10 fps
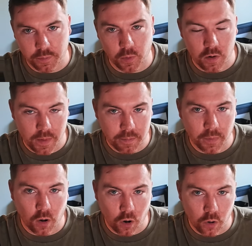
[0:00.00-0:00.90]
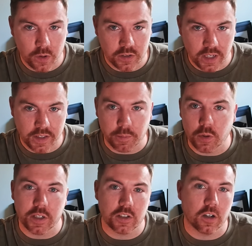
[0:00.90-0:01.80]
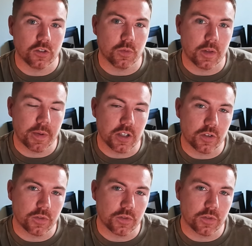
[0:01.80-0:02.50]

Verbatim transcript: But remember, always take the bookies' odds with a pinch of